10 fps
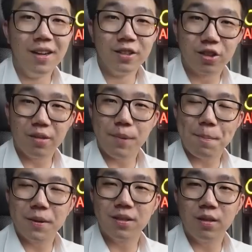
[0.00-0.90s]
So in my
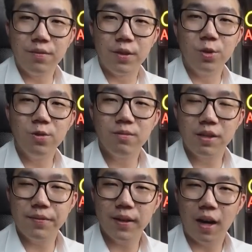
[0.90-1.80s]
personal view,
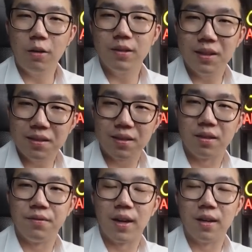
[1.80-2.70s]
given how things are
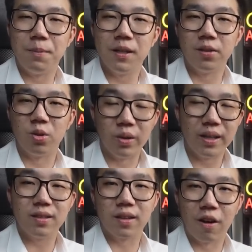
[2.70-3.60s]
developing in
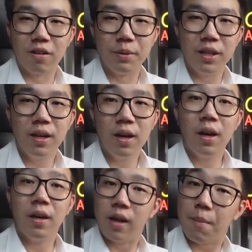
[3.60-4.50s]
today's economy,
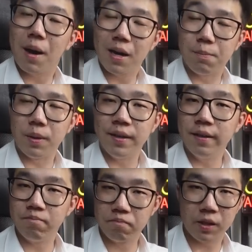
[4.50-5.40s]
there might
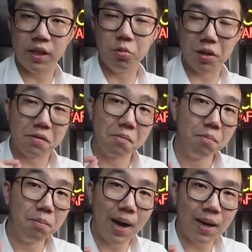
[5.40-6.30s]
be, keyword
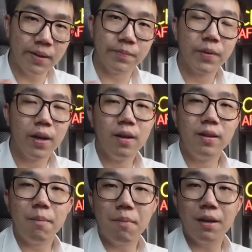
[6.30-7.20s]
might,
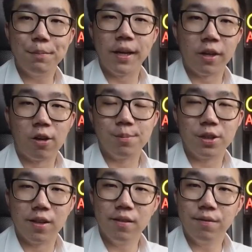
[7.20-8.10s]
there might be an
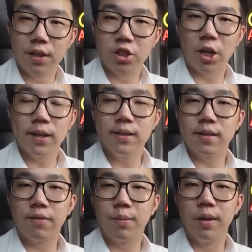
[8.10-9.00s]
option for the Chinese
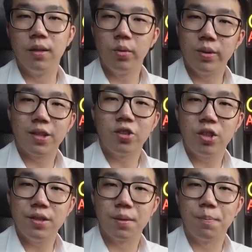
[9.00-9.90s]
government to
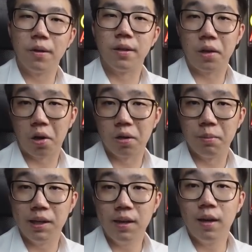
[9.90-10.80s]
essentially support the
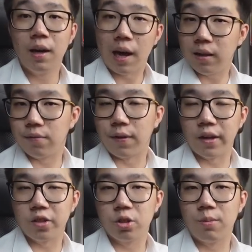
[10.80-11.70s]
economy and the
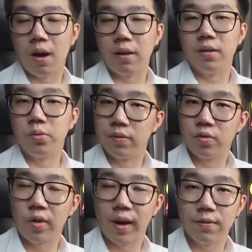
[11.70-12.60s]
financial markets with
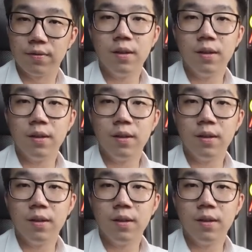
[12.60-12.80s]
strength.